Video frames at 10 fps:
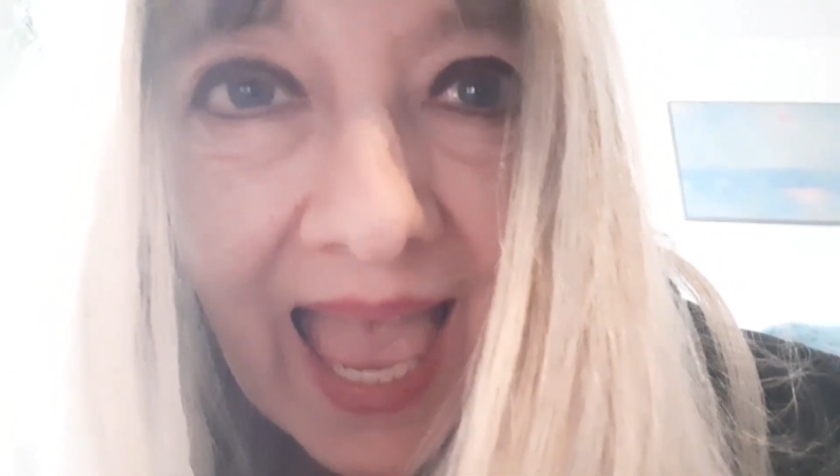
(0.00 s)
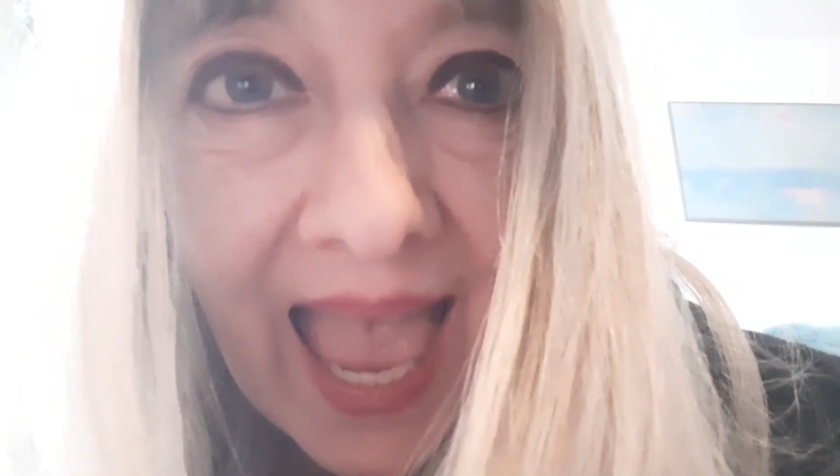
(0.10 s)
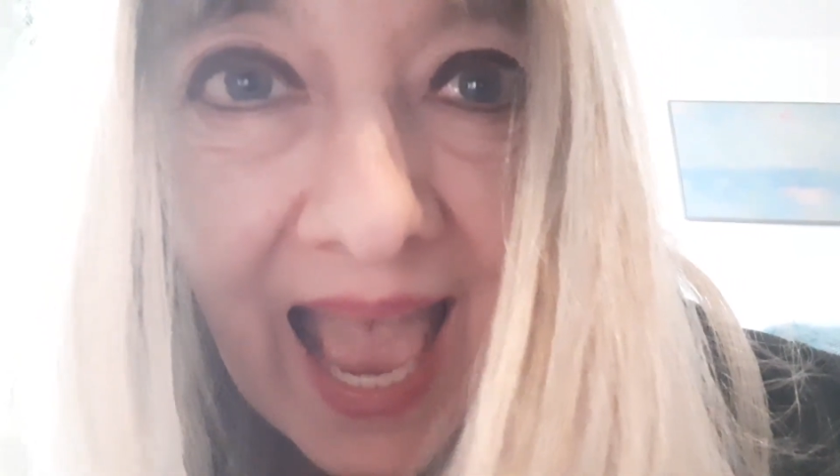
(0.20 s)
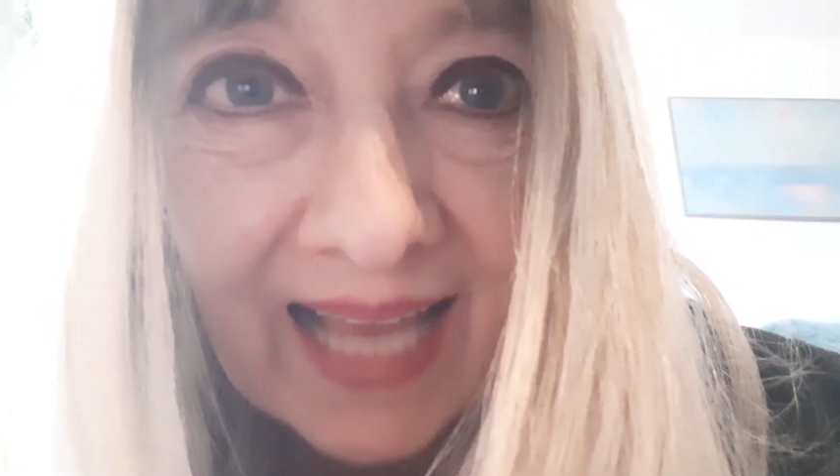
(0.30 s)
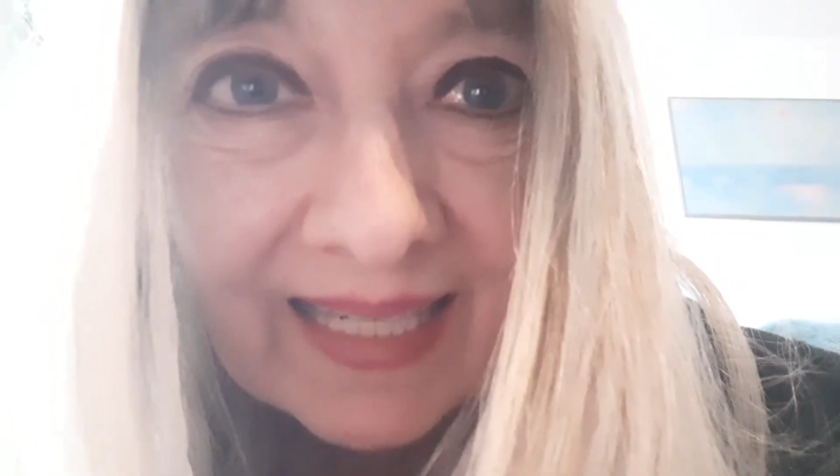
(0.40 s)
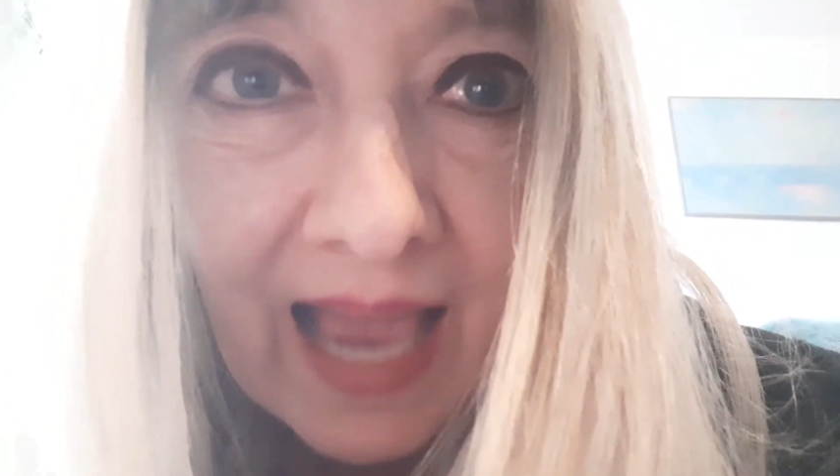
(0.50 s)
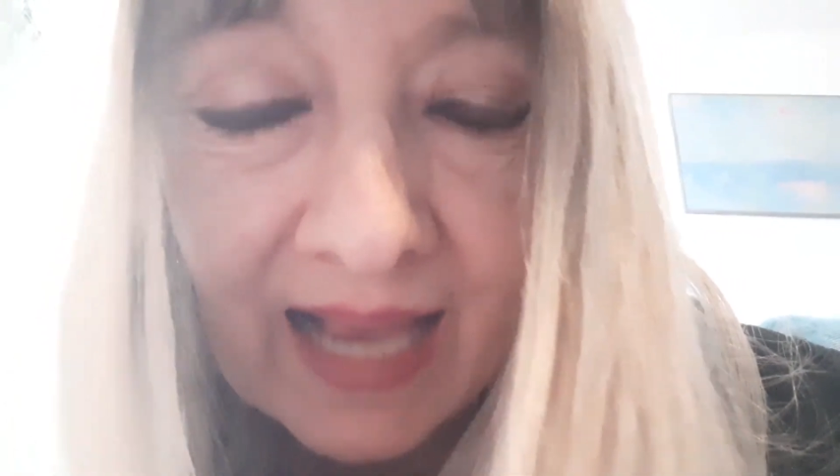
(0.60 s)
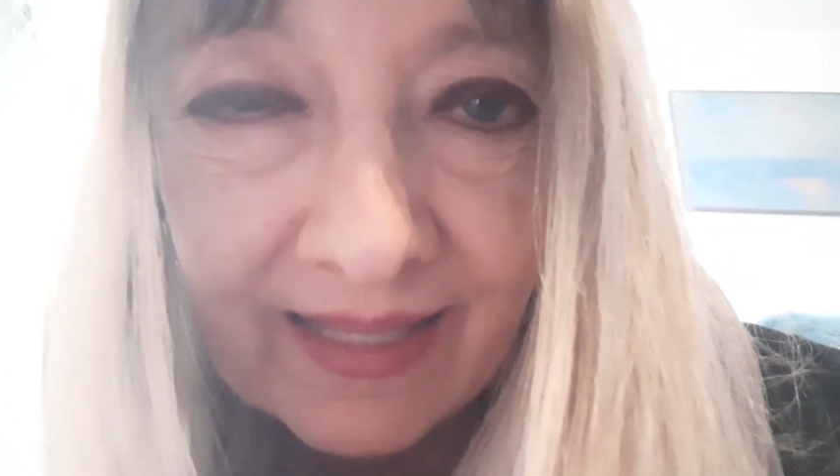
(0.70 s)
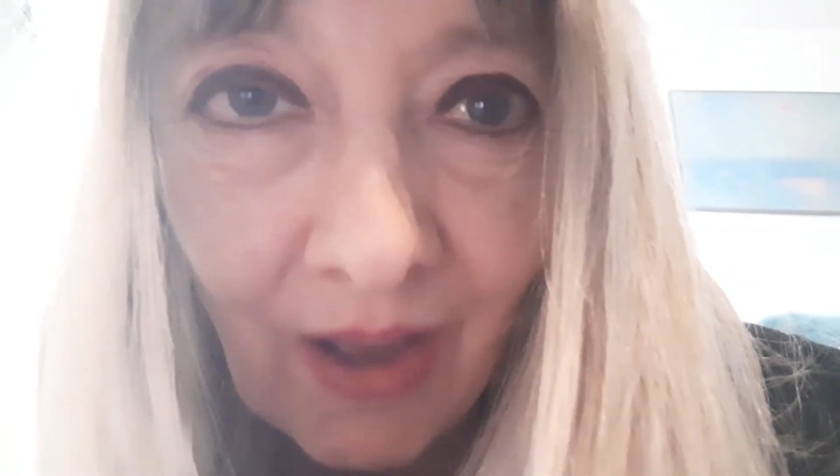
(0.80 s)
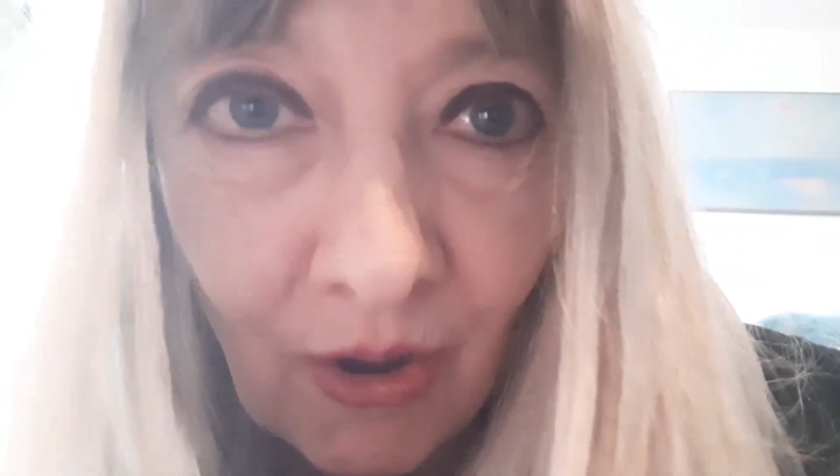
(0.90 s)
And
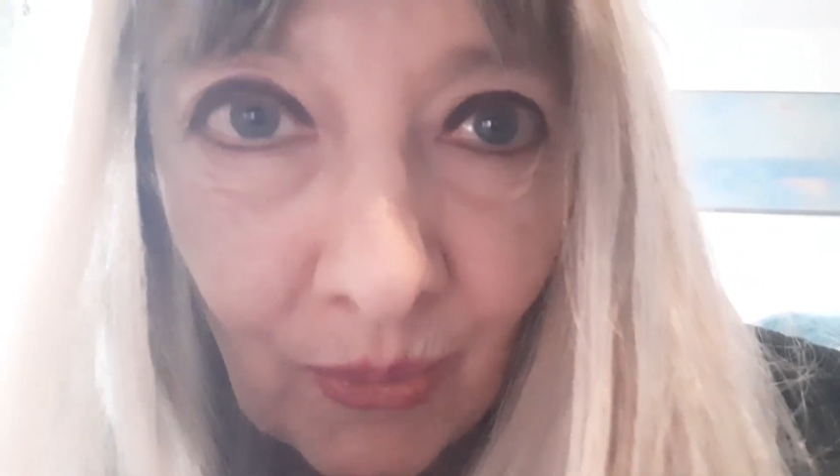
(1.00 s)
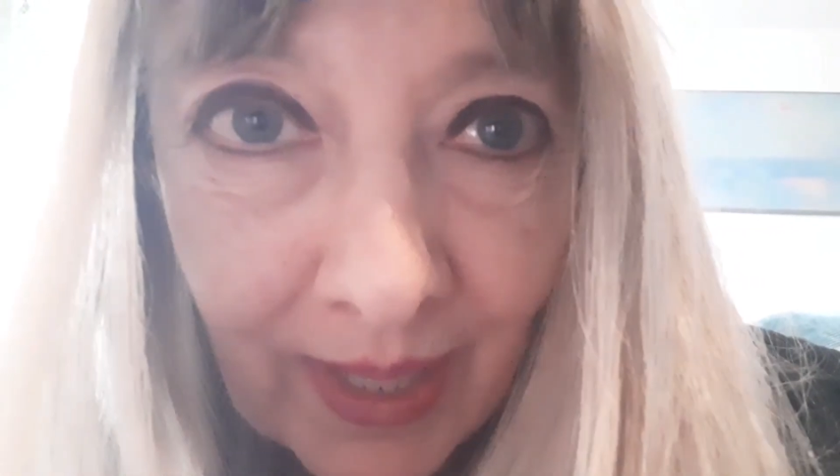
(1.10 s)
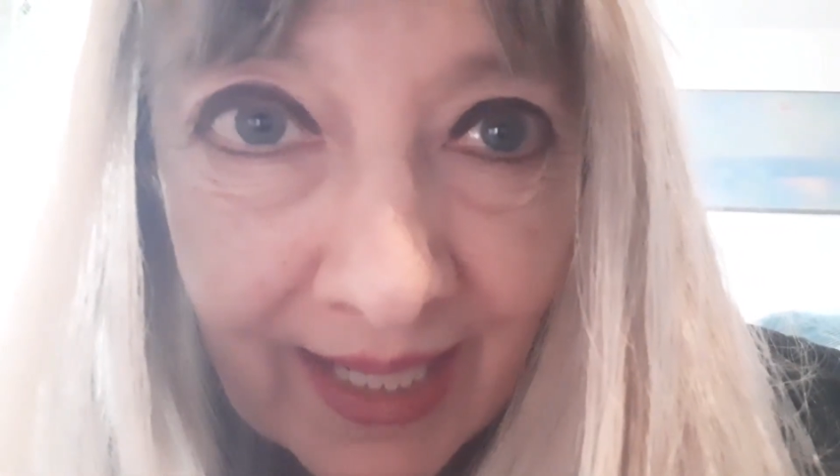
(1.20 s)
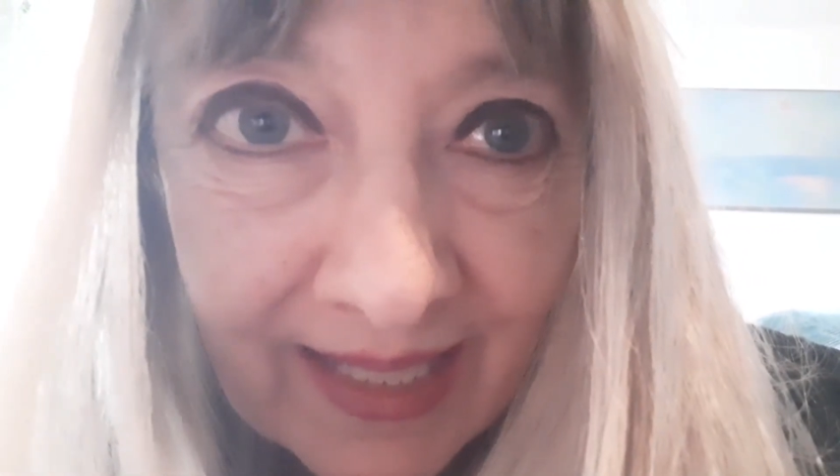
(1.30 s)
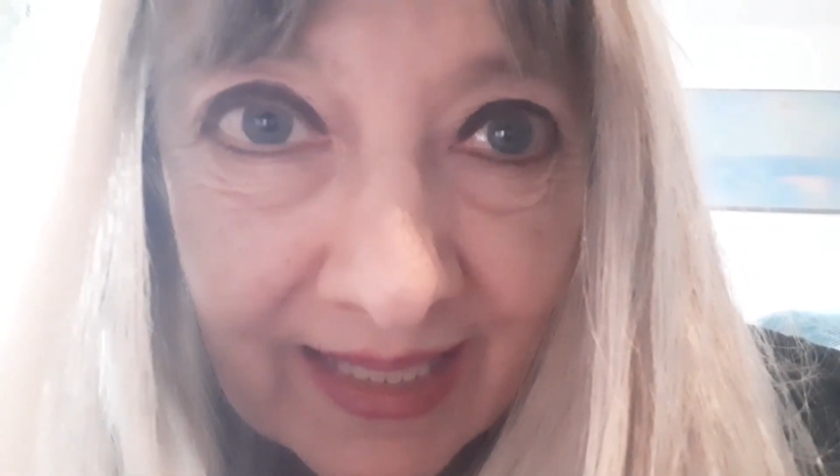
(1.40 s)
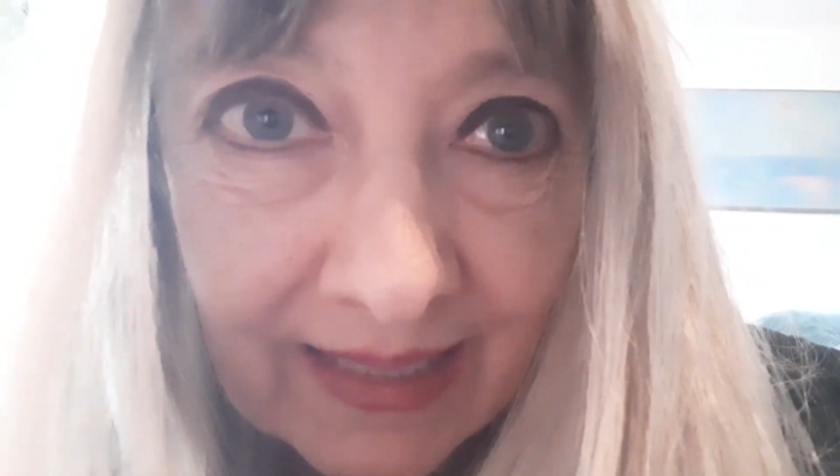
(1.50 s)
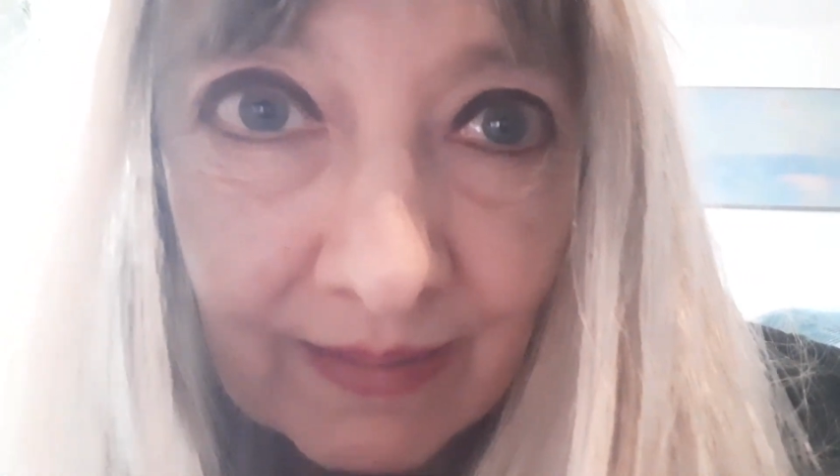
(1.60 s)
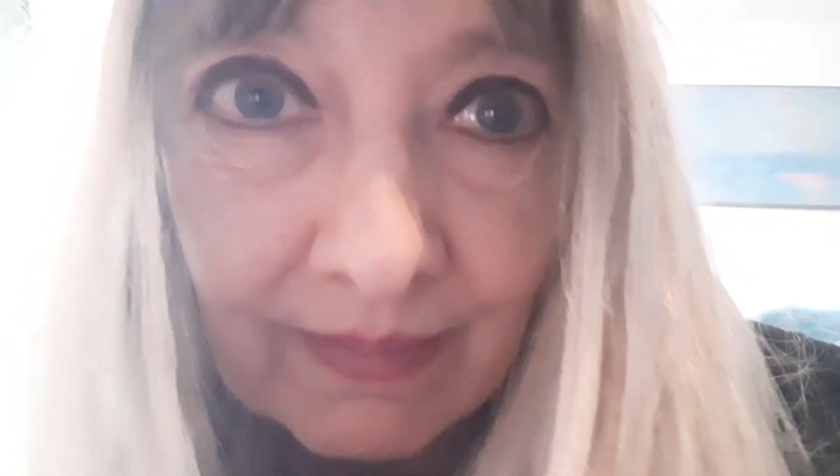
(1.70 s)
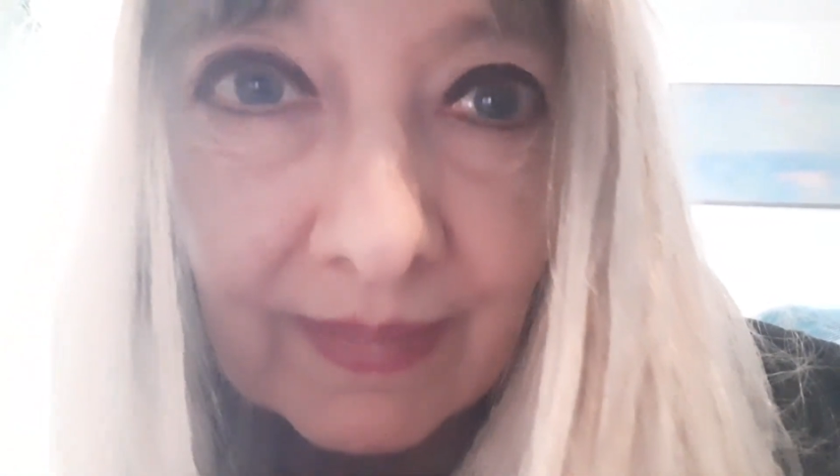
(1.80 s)
as always,